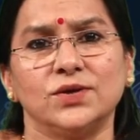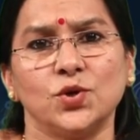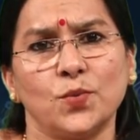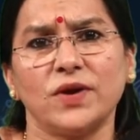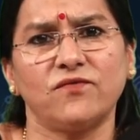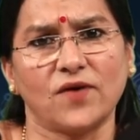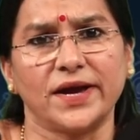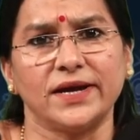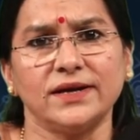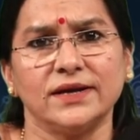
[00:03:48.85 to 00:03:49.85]
You will
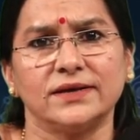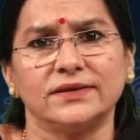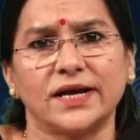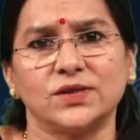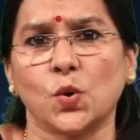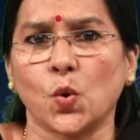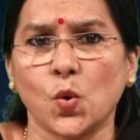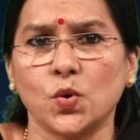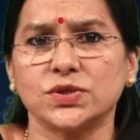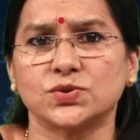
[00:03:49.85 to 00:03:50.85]
find that the
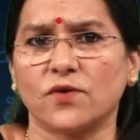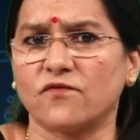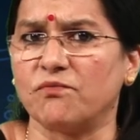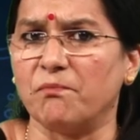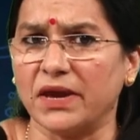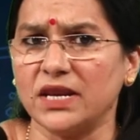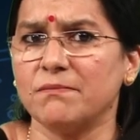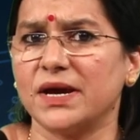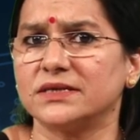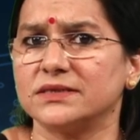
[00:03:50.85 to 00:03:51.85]
ores of many
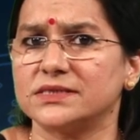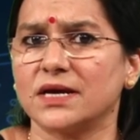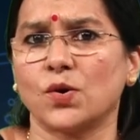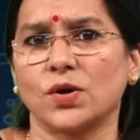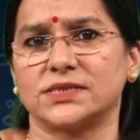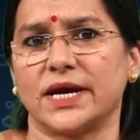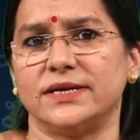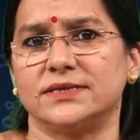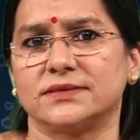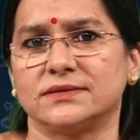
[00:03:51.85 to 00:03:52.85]
metals are
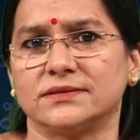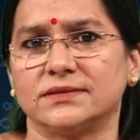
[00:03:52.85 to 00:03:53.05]
oxides.